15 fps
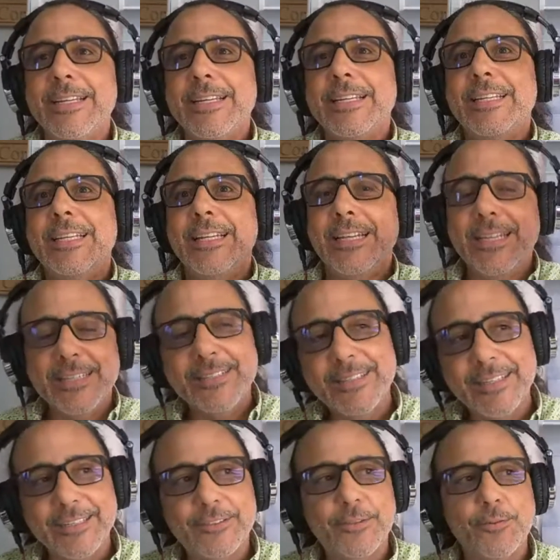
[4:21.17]

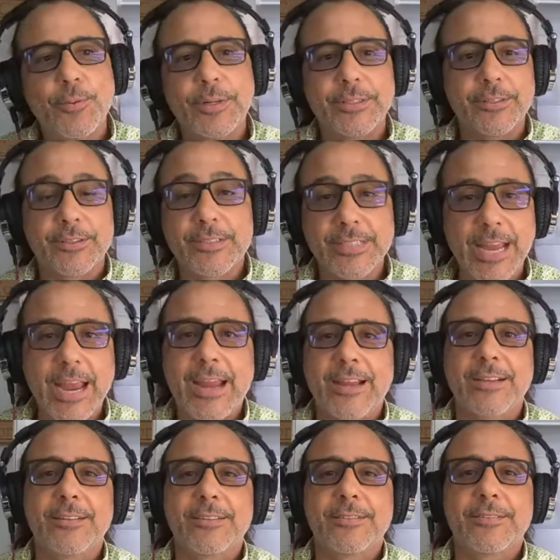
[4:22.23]
listening to what they're
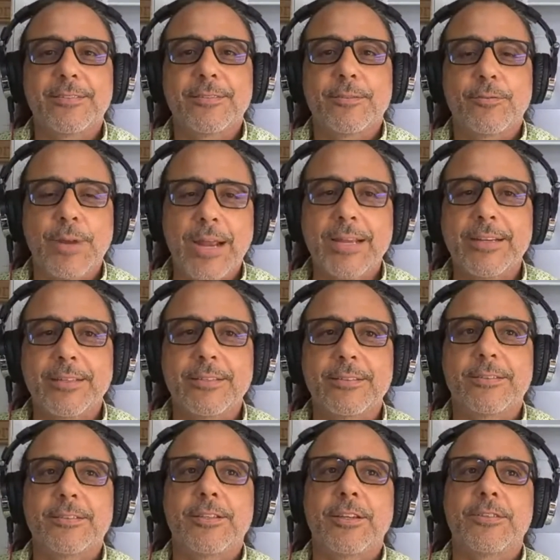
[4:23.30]
saying, right?
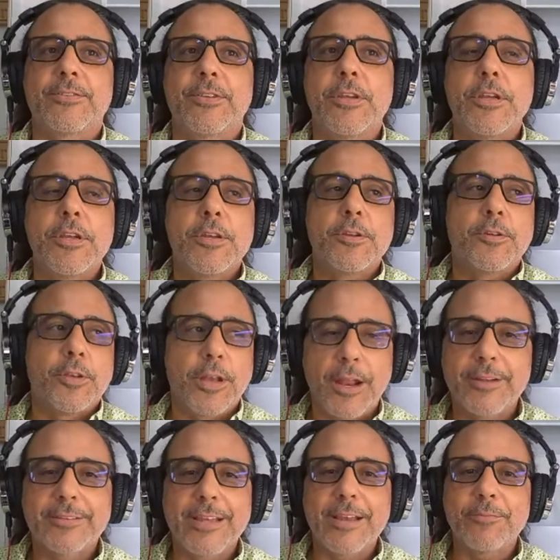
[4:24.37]
Because a lot
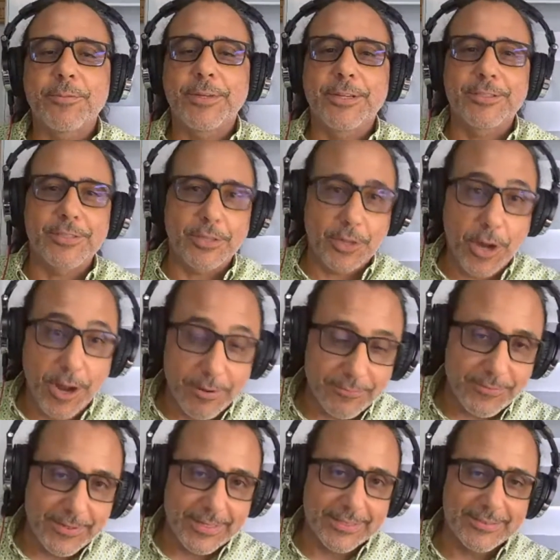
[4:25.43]
of time when there's a
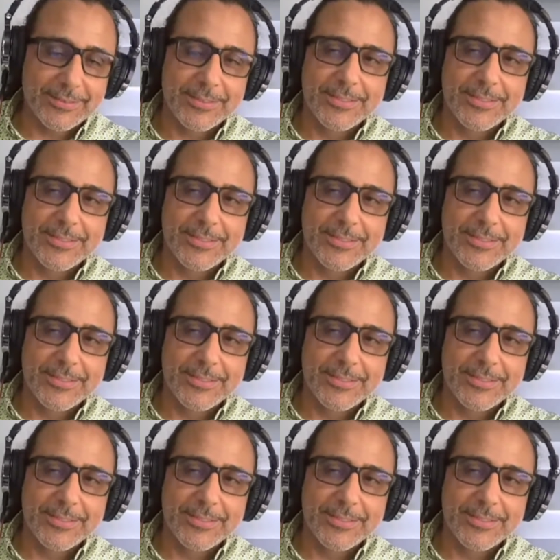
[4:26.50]
conflict,